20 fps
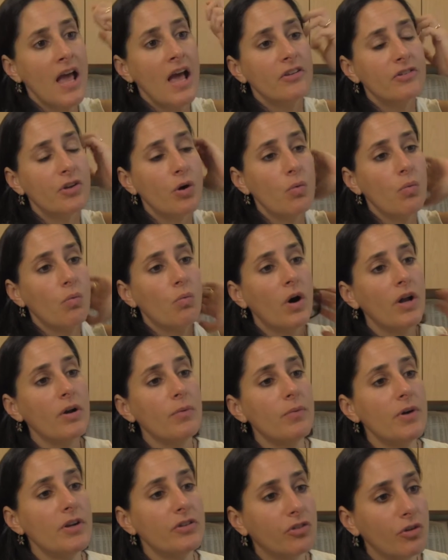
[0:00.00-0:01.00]
So what do
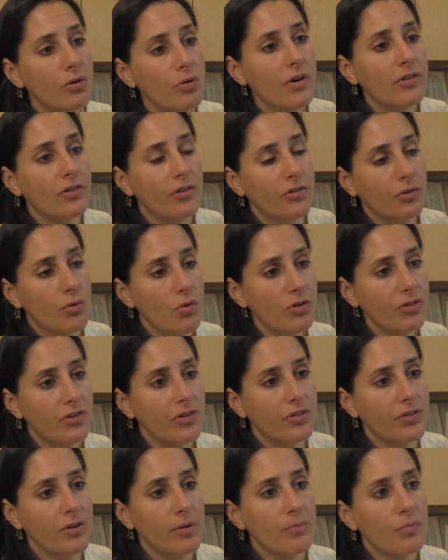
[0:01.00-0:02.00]
we do as a school
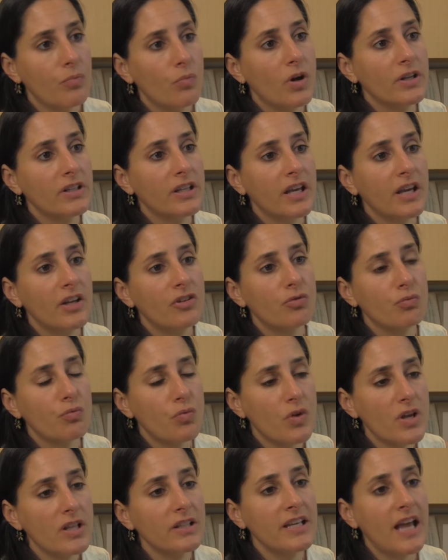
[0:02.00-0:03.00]
system when kids
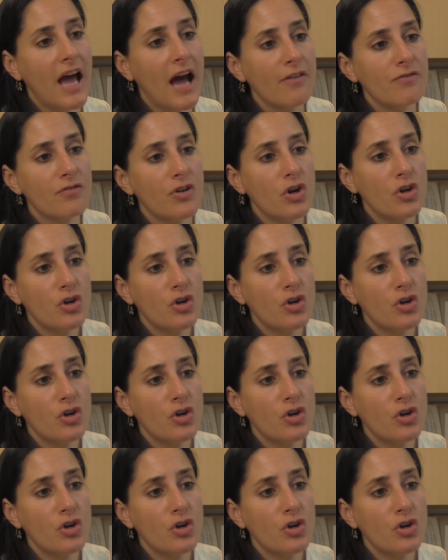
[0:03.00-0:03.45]
really have